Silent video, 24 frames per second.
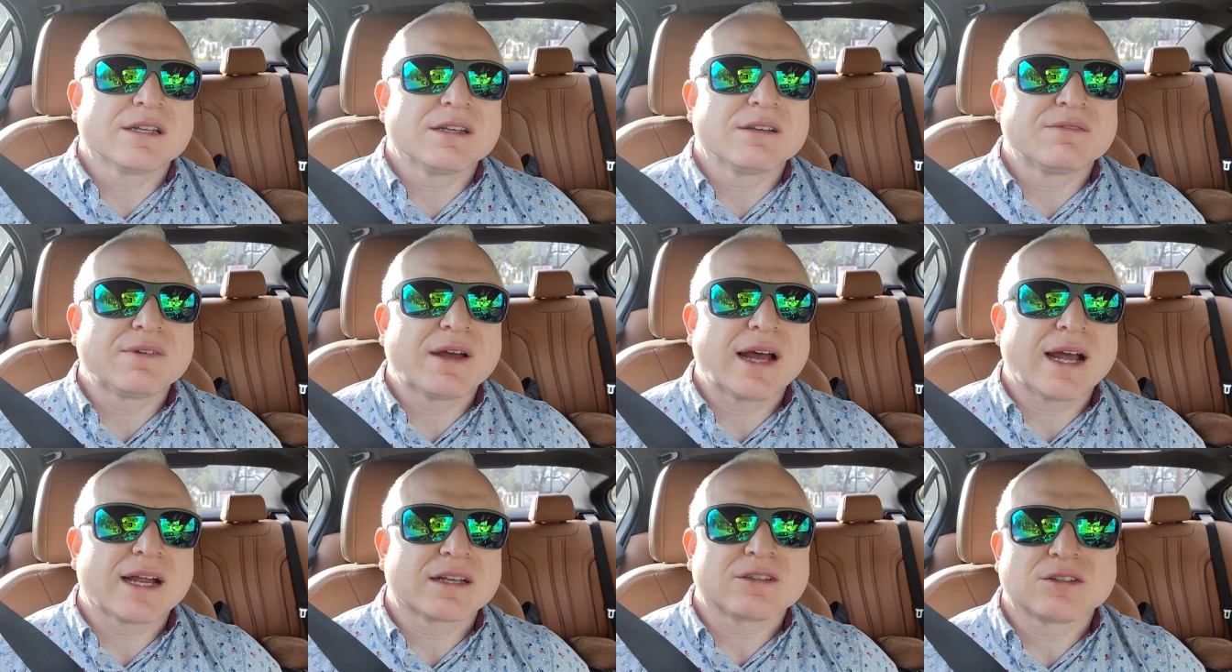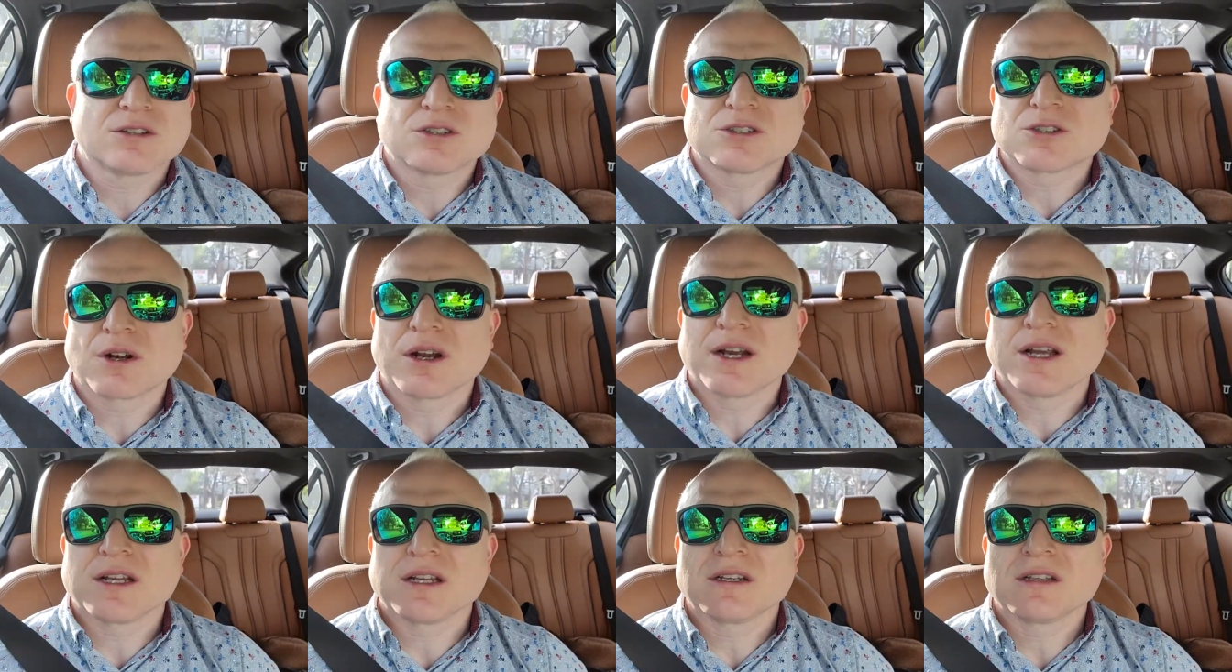In fact, they're
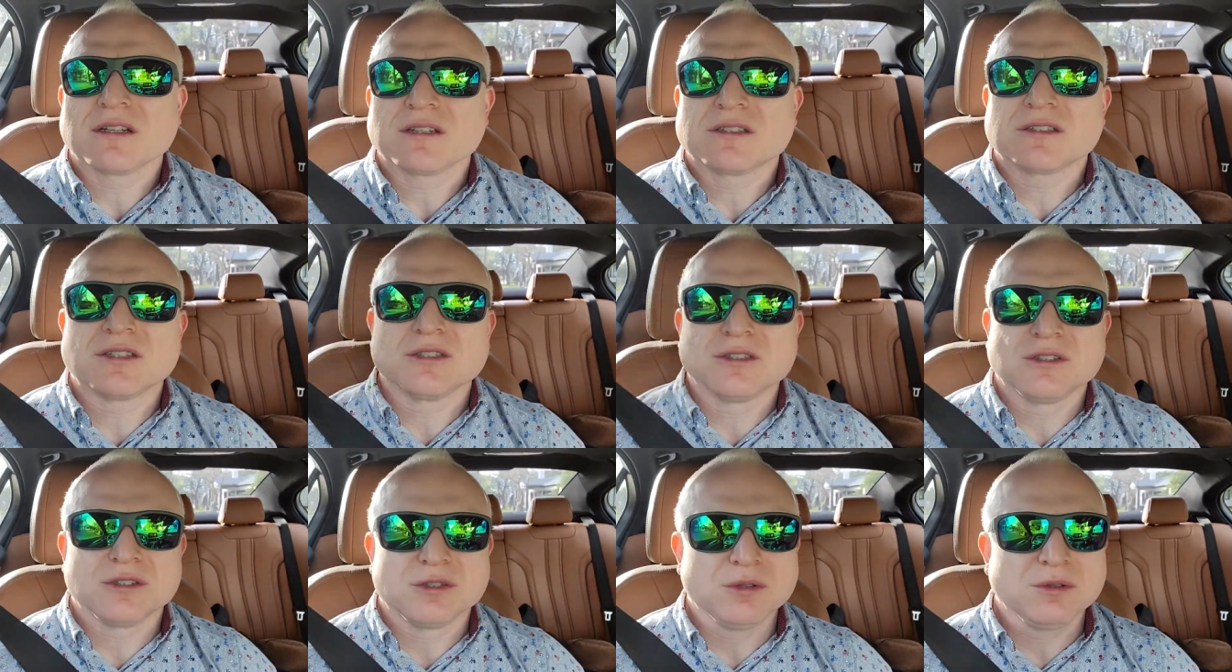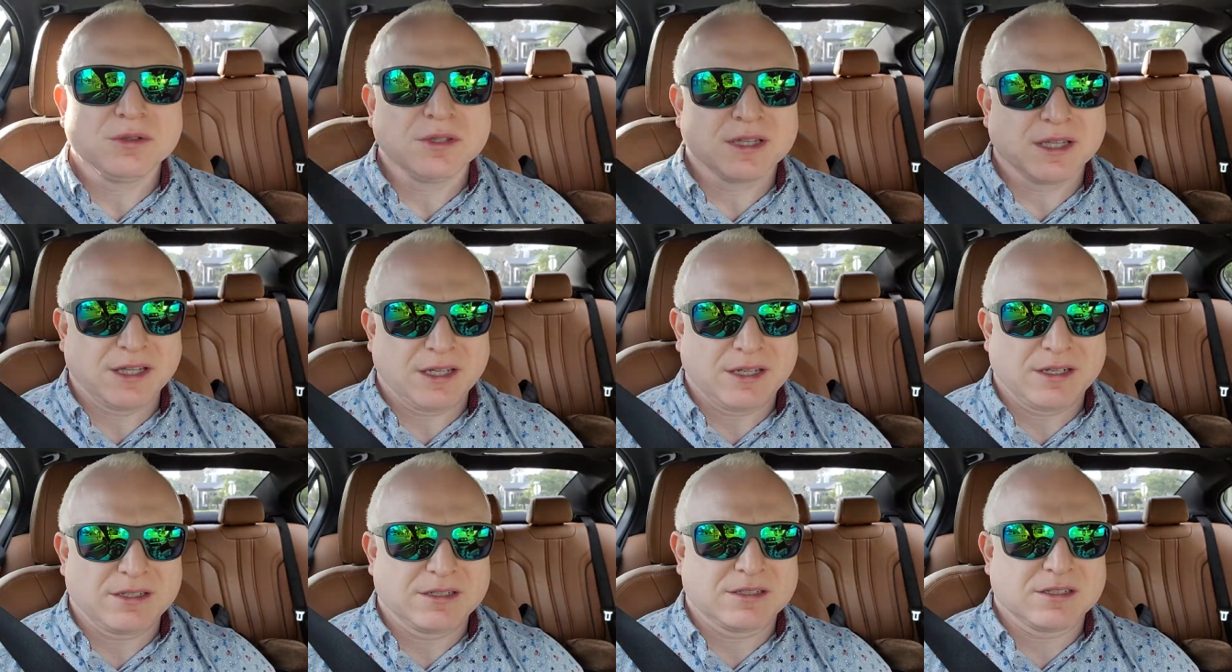trying to do
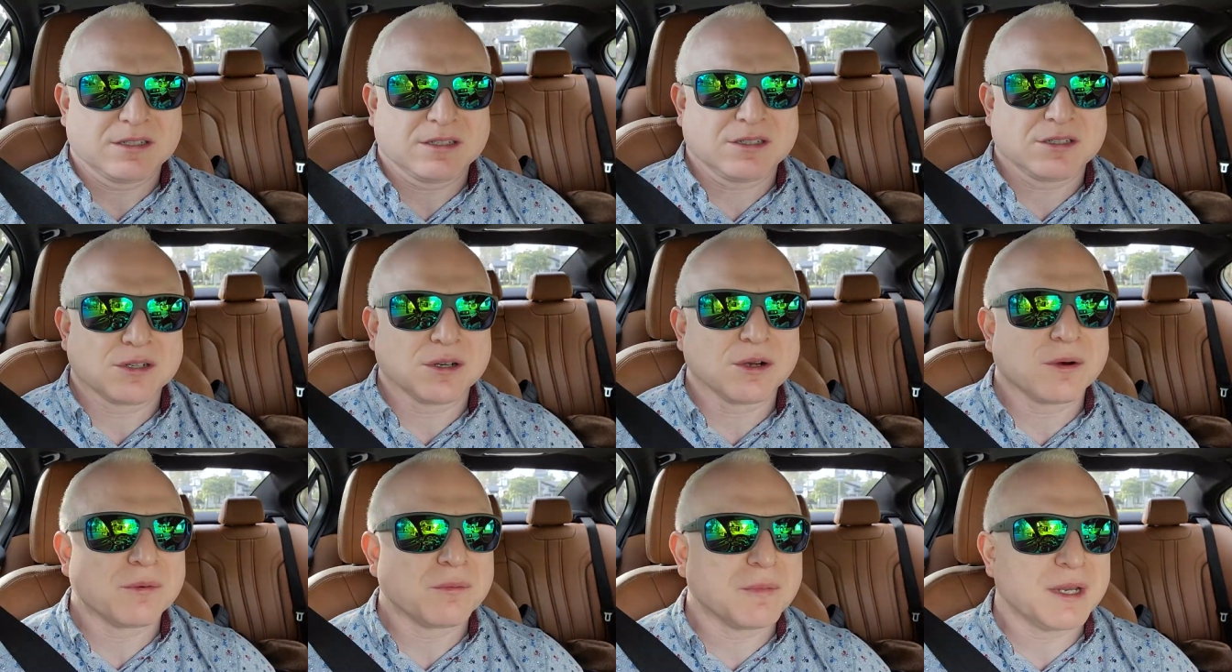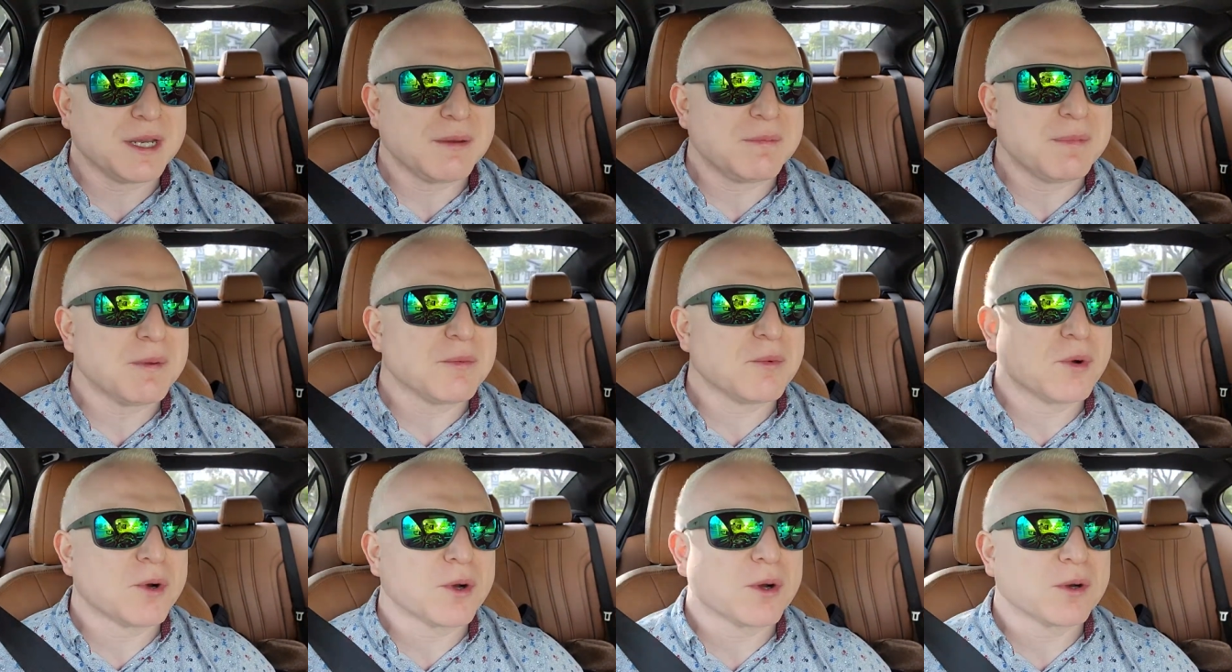things. So many
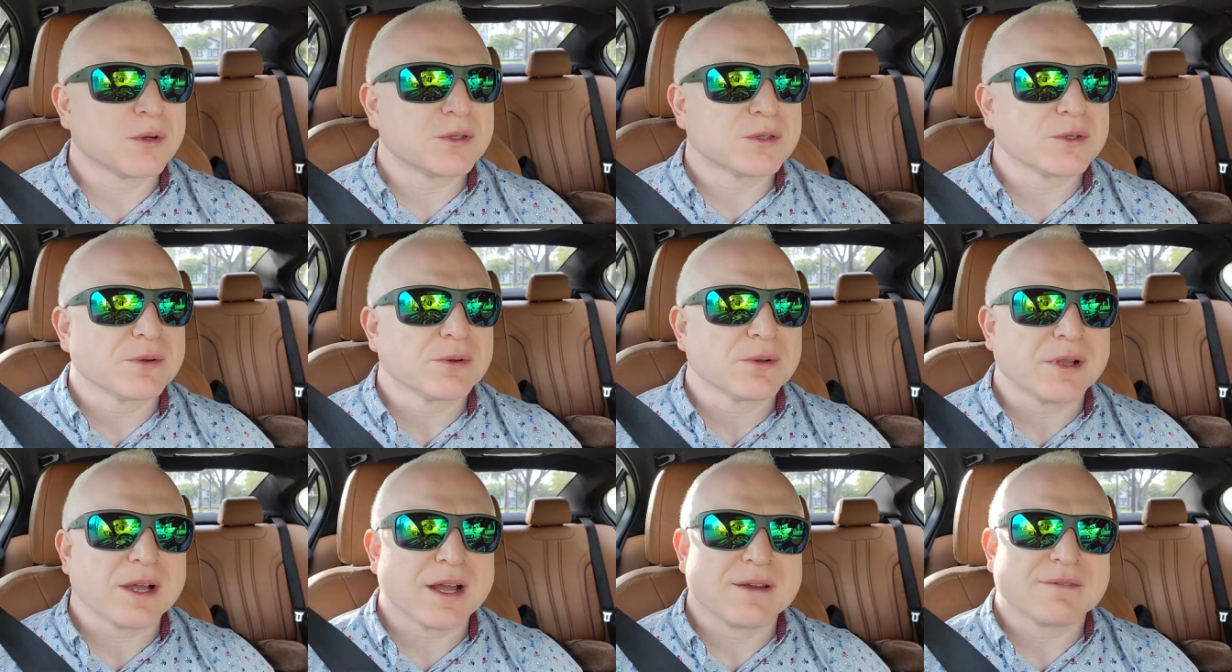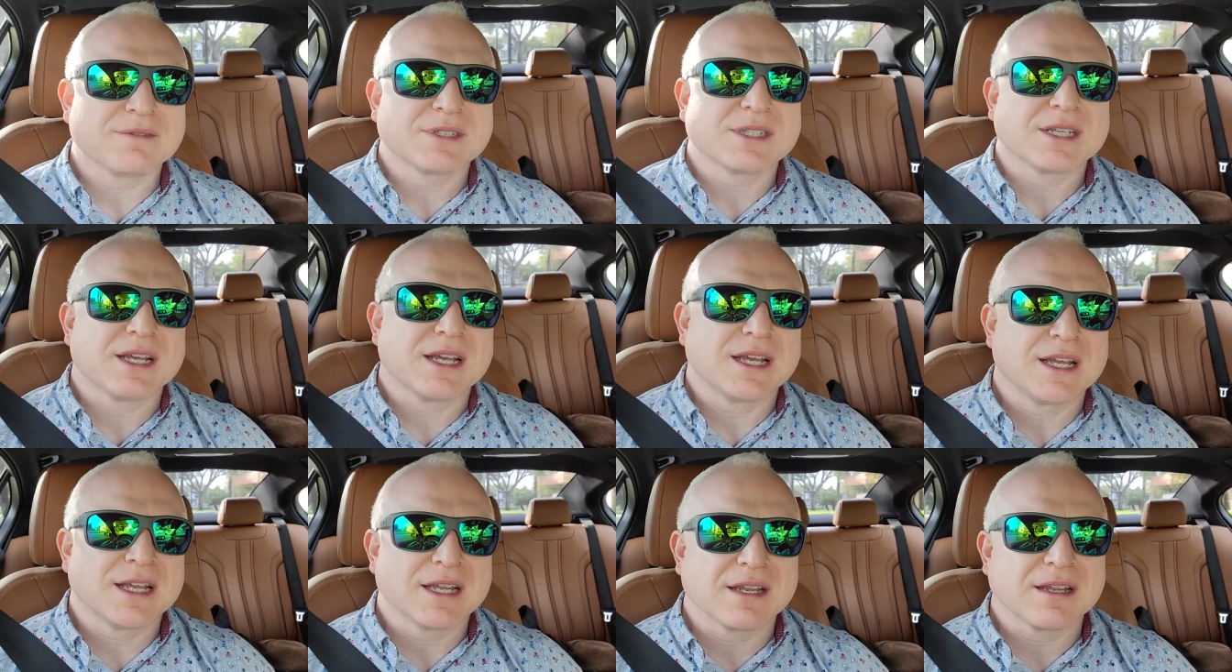people go through life
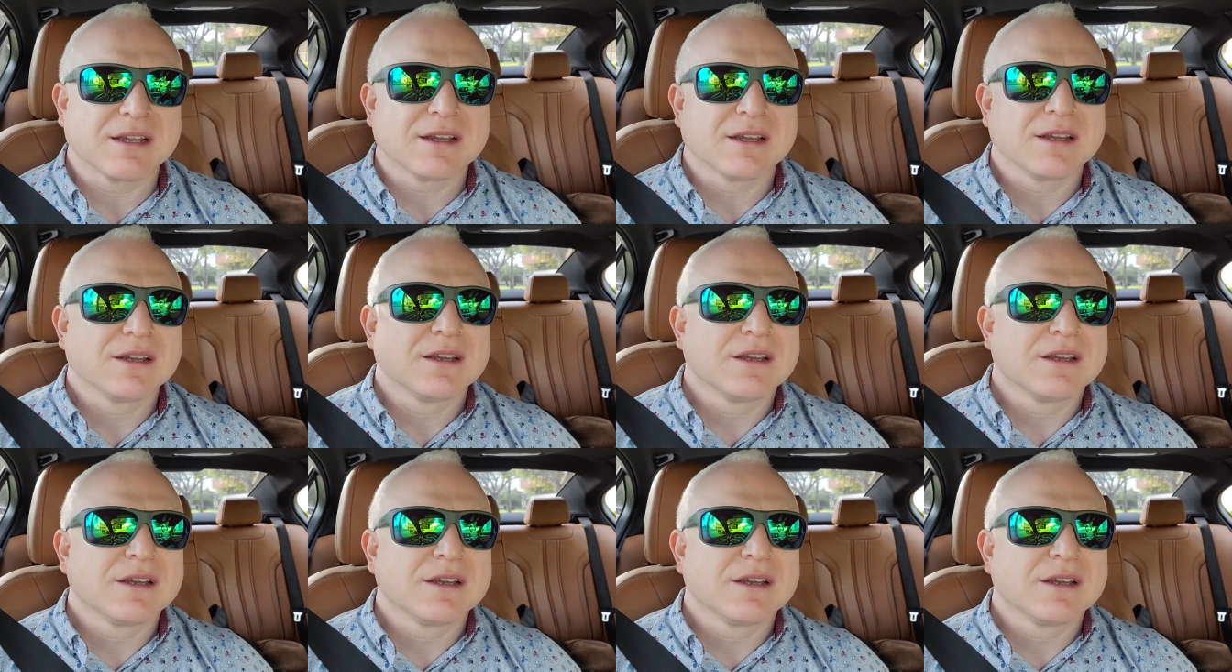saying,